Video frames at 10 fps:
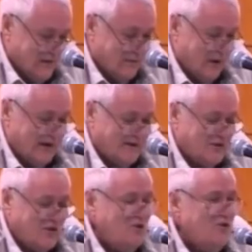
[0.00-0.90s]
By
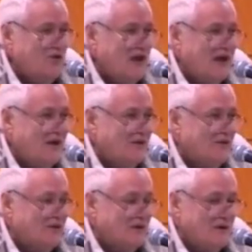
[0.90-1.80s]

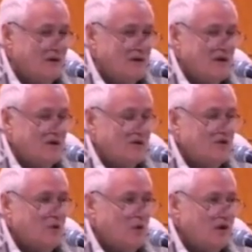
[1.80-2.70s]
2000,
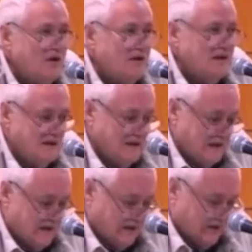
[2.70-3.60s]
20
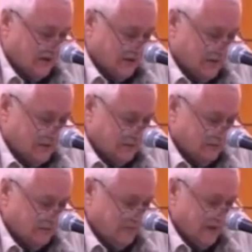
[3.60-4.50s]
years.
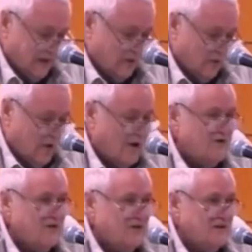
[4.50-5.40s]
In
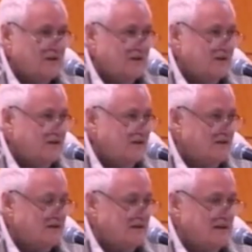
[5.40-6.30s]
Washington,
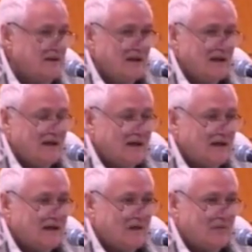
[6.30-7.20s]
D.C., a
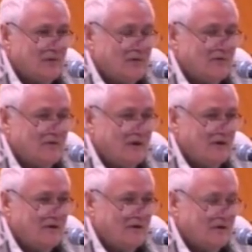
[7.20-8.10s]
couple of
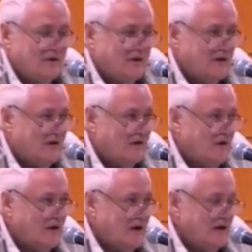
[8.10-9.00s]
years ago,
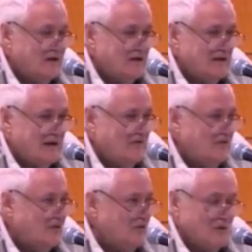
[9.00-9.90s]

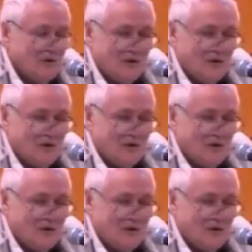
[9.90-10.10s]
several